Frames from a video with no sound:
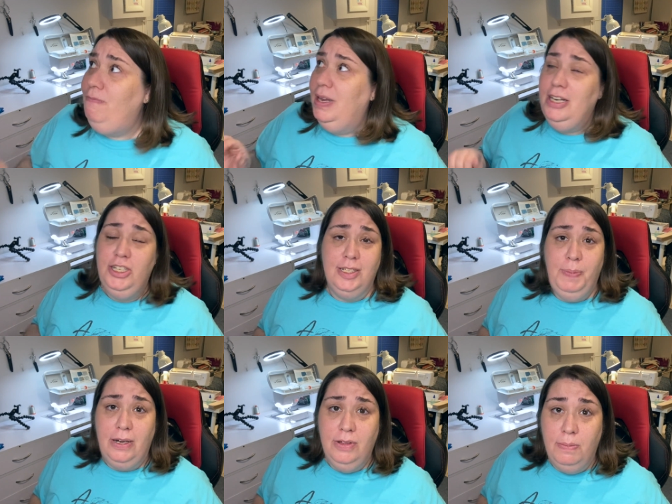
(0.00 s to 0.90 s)
Finished is
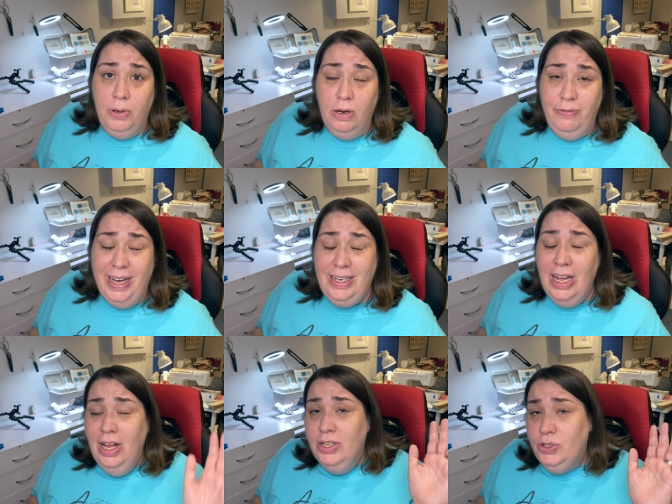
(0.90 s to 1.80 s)
better than perfect.
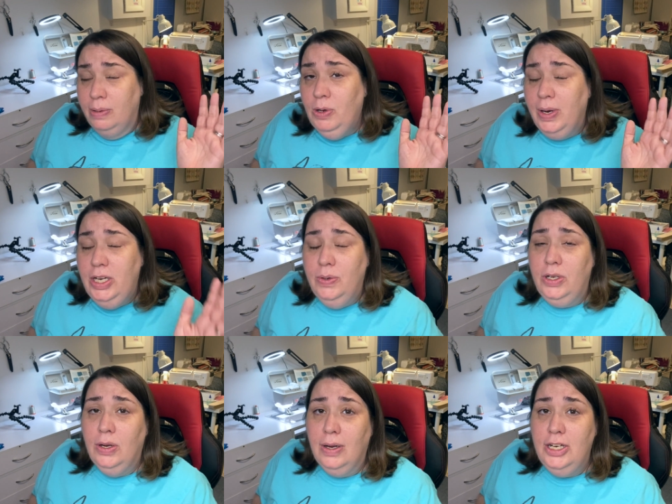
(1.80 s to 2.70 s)
So I'm going to
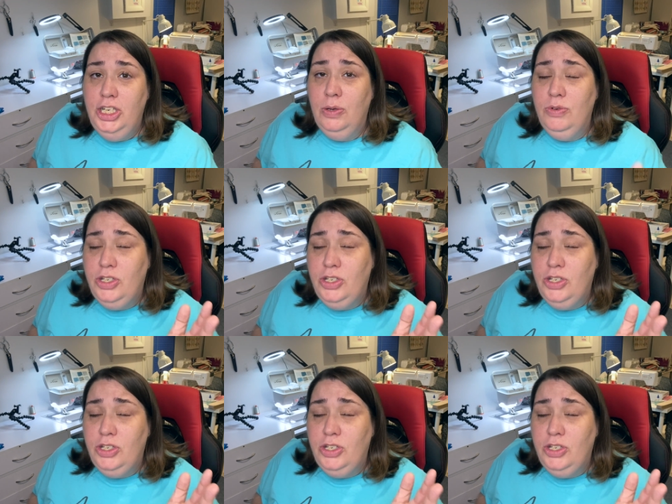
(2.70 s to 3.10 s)
encourage you,